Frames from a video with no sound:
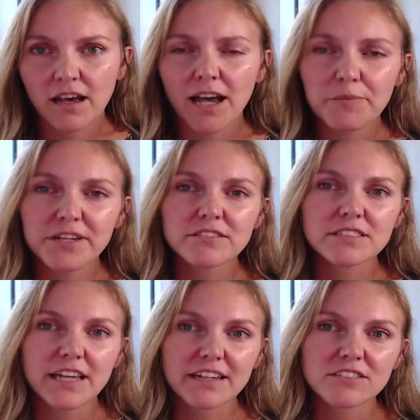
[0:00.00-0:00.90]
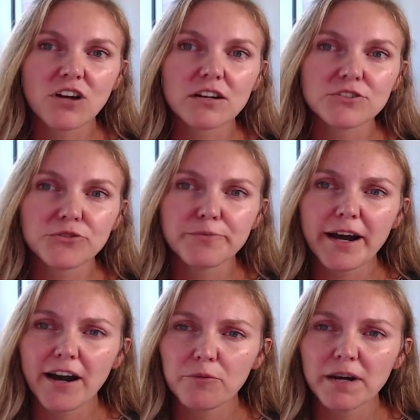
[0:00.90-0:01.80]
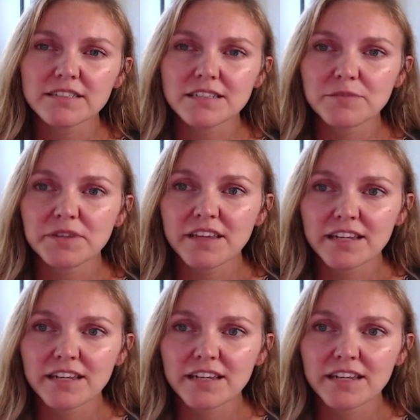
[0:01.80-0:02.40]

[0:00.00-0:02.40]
I'm here today to talk to you about how my team at the